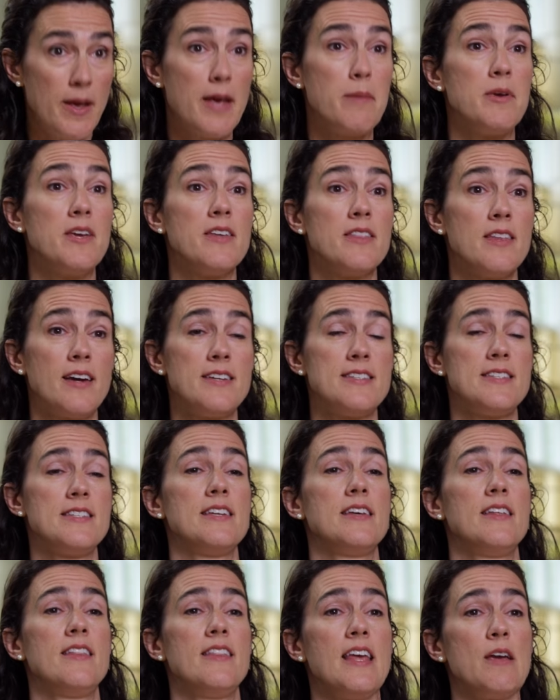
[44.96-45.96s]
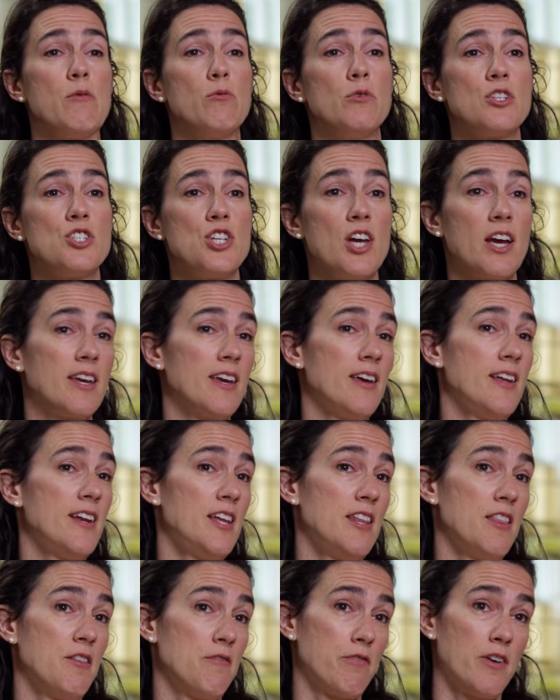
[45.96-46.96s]
baby in the ICN, they will check in
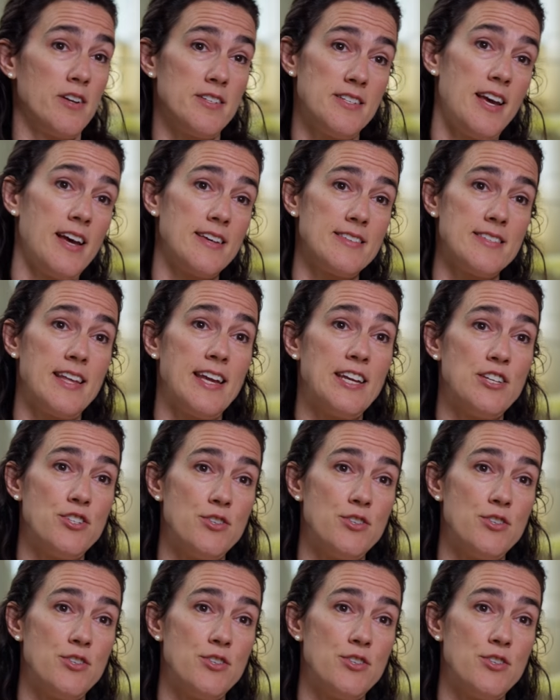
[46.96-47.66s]
at the front desk, the